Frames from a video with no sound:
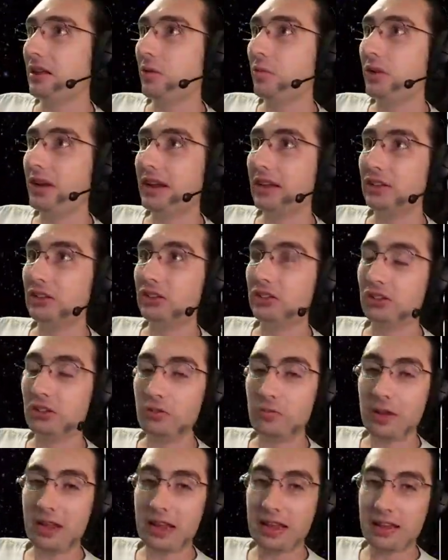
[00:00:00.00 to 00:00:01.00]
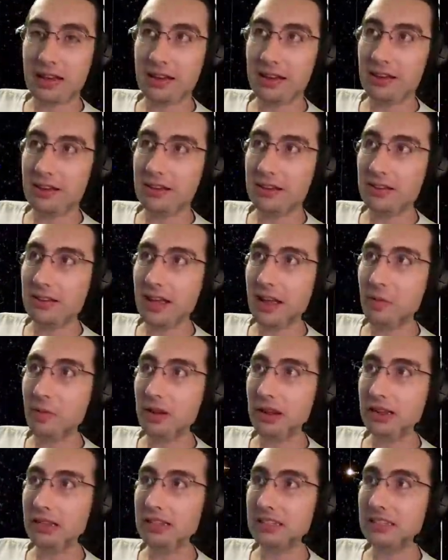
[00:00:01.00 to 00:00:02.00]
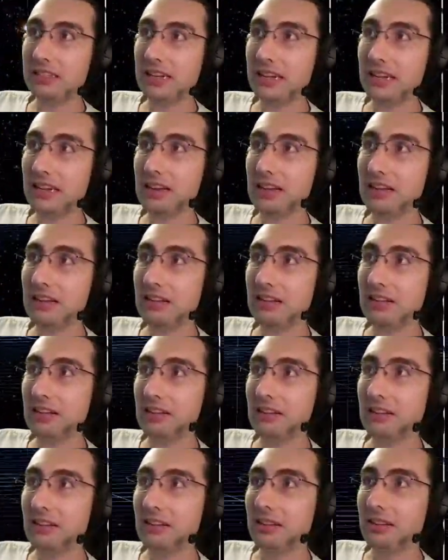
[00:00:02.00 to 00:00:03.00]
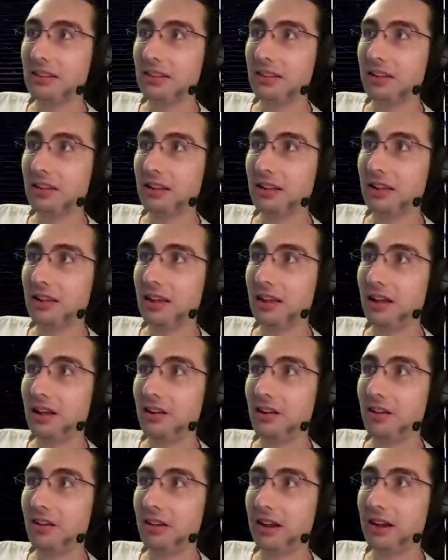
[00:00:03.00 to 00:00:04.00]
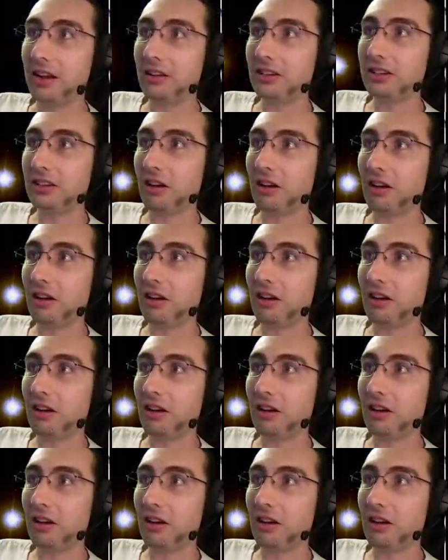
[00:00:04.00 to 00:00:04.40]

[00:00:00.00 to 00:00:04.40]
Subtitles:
We can zoom in and we can see, oh, here's